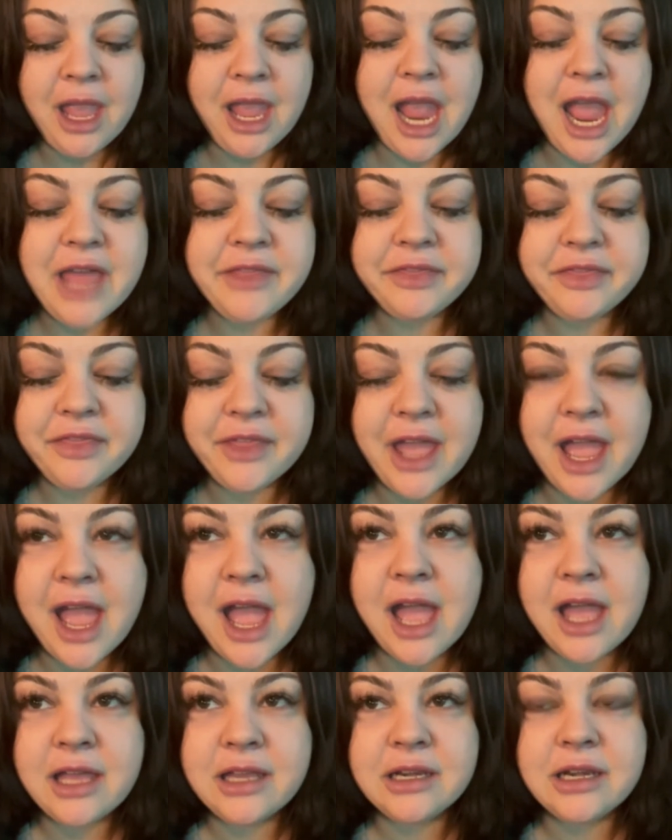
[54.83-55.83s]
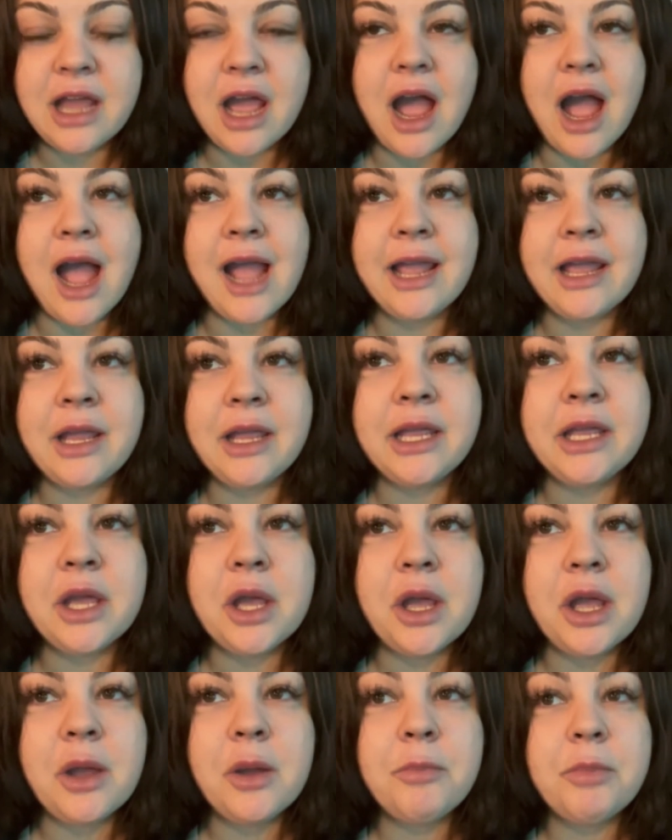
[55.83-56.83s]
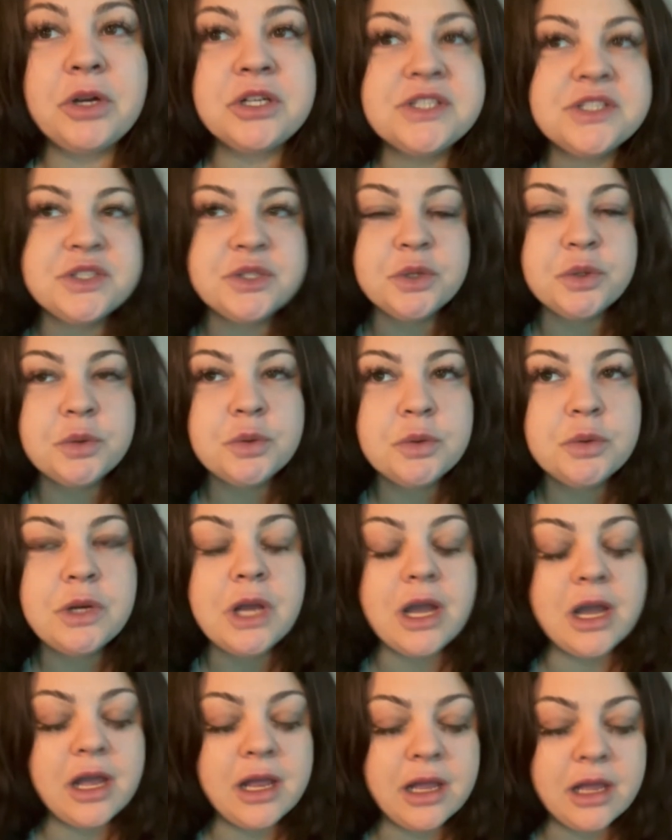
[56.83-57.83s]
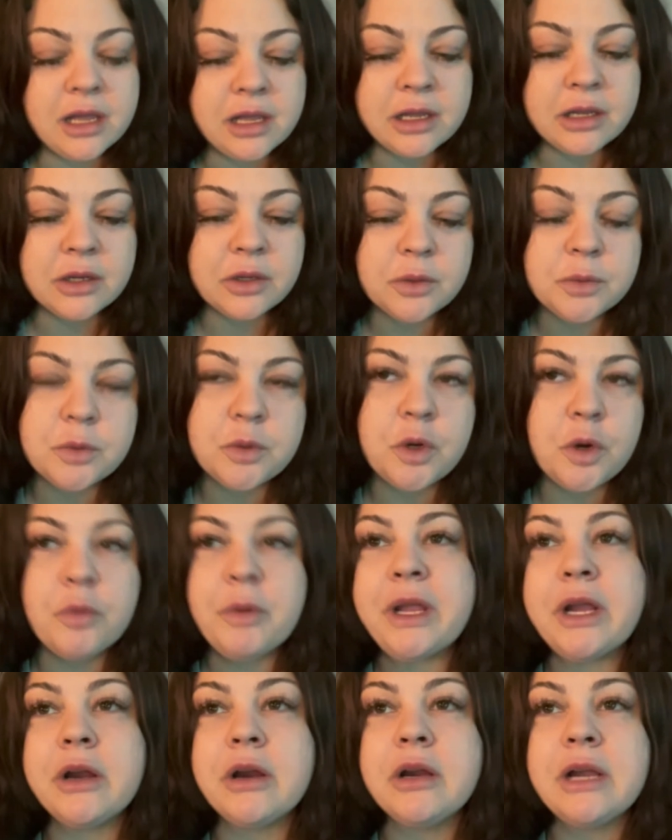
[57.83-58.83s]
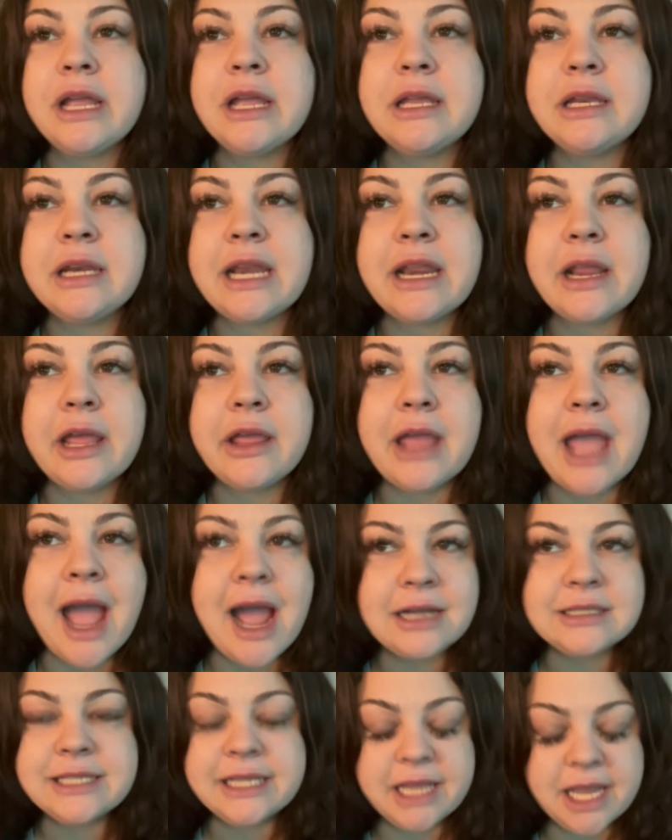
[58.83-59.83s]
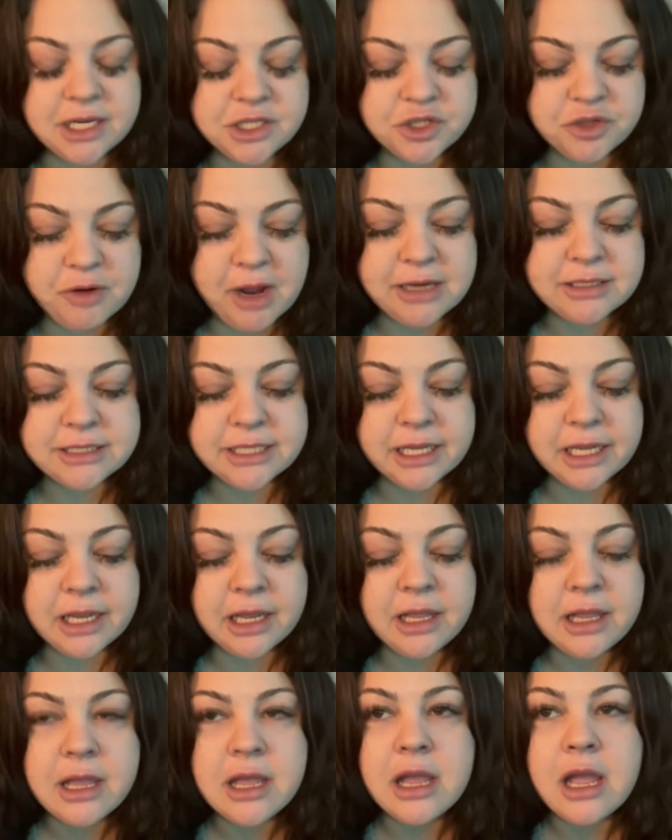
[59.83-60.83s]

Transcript: and then I pursued a career in acting and directing,